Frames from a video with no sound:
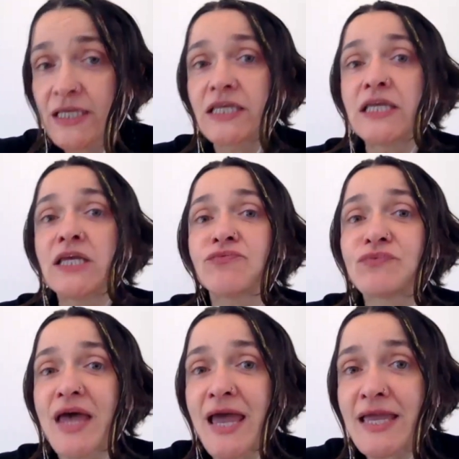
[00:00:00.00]
if
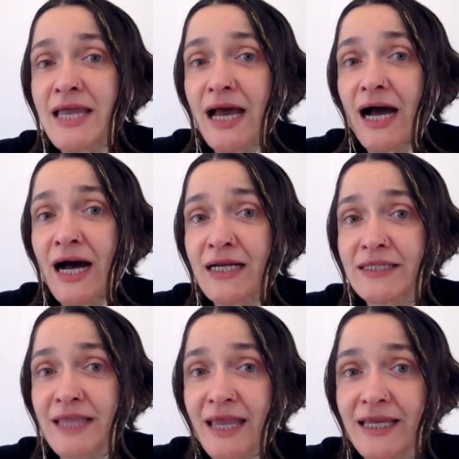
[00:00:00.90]
they are
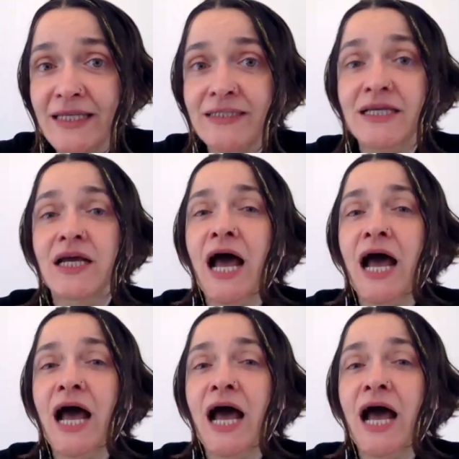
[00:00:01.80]
taken,